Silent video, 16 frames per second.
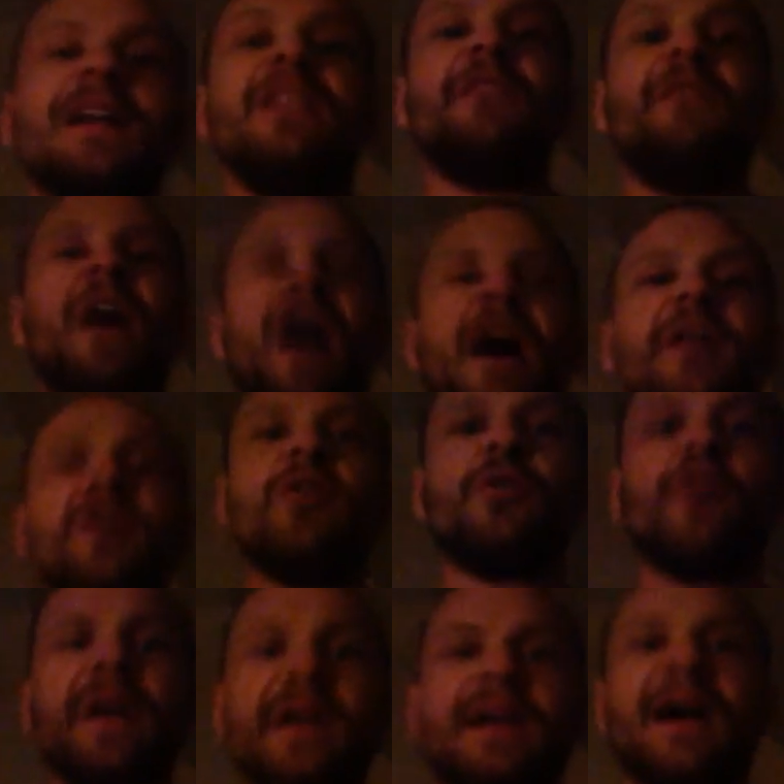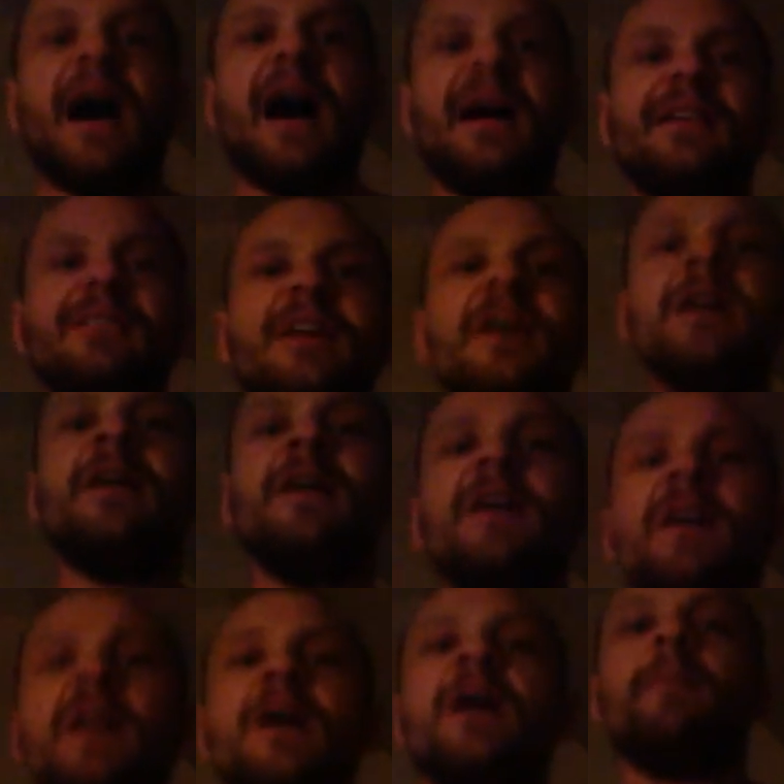Lovato, great guys.
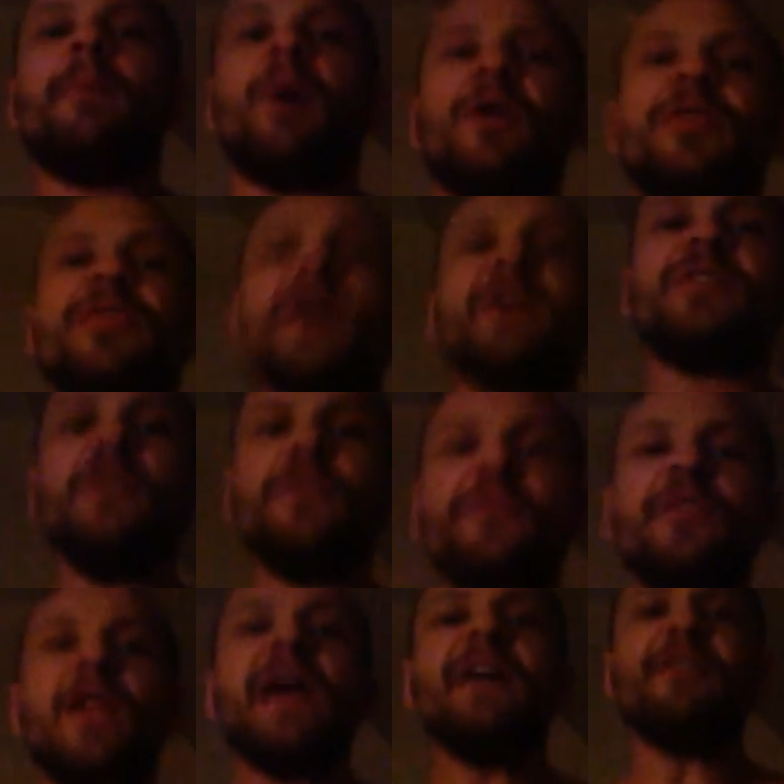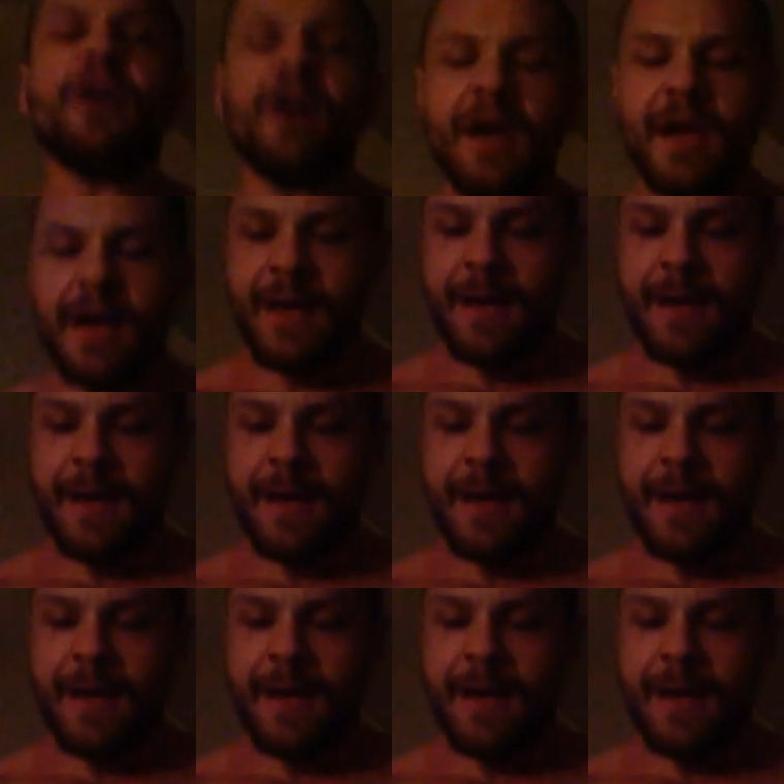Barthel's new flavor.